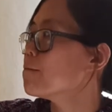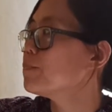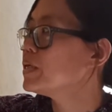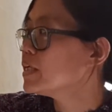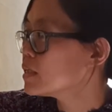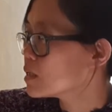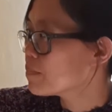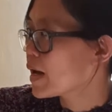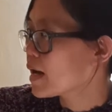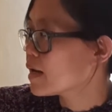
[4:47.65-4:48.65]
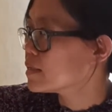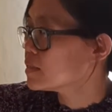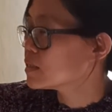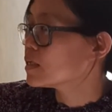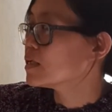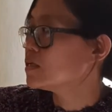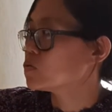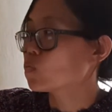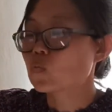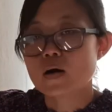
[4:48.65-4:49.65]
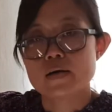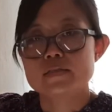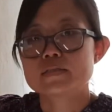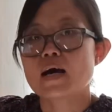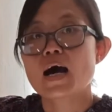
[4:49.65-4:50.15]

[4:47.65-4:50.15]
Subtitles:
Be in the past is was.